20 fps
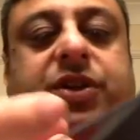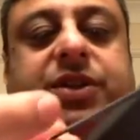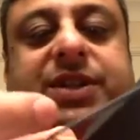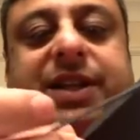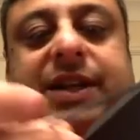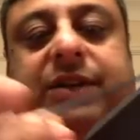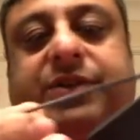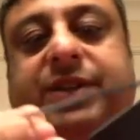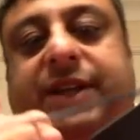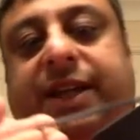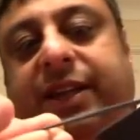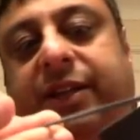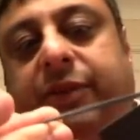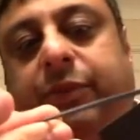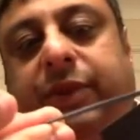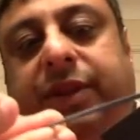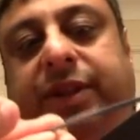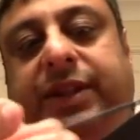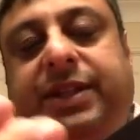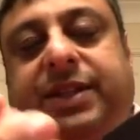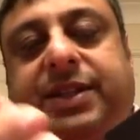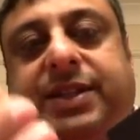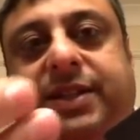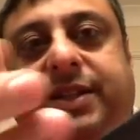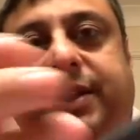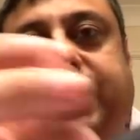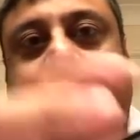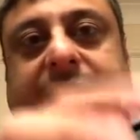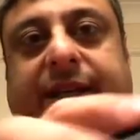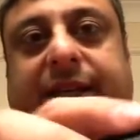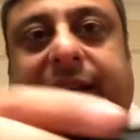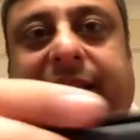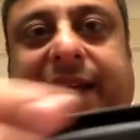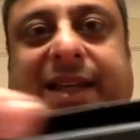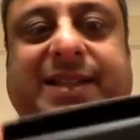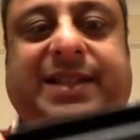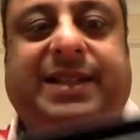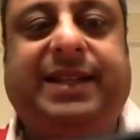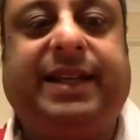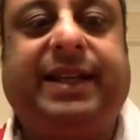is held together with this
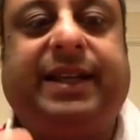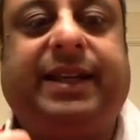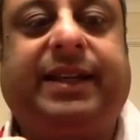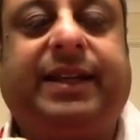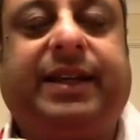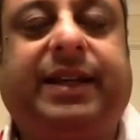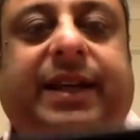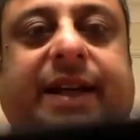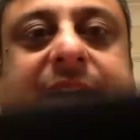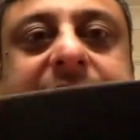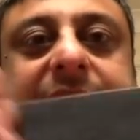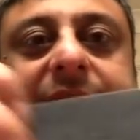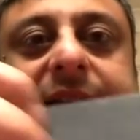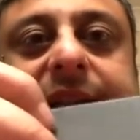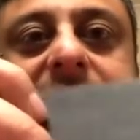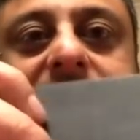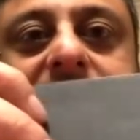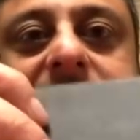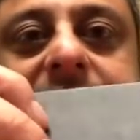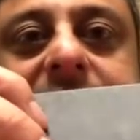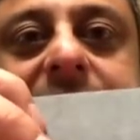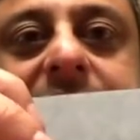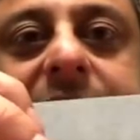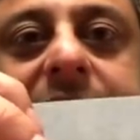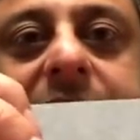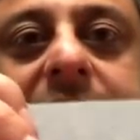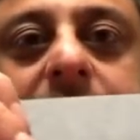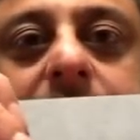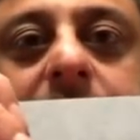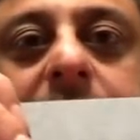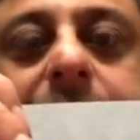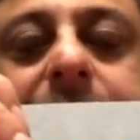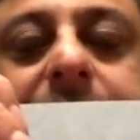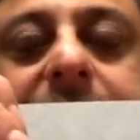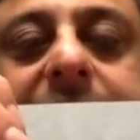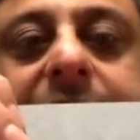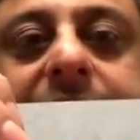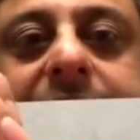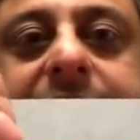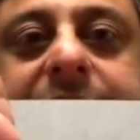elastic, and you
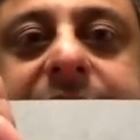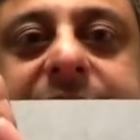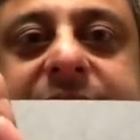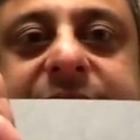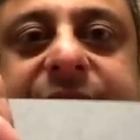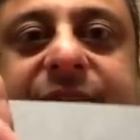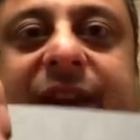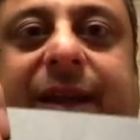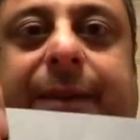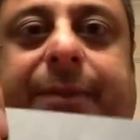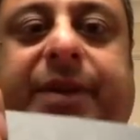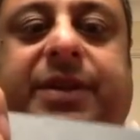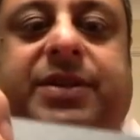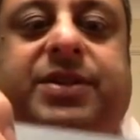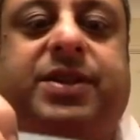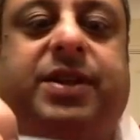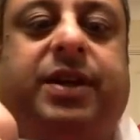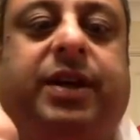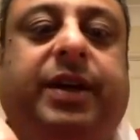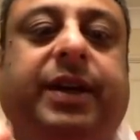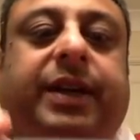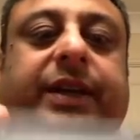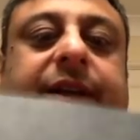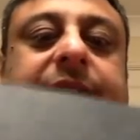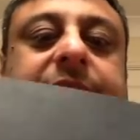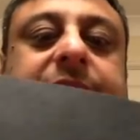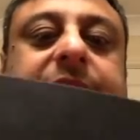open it and there's a flap inside,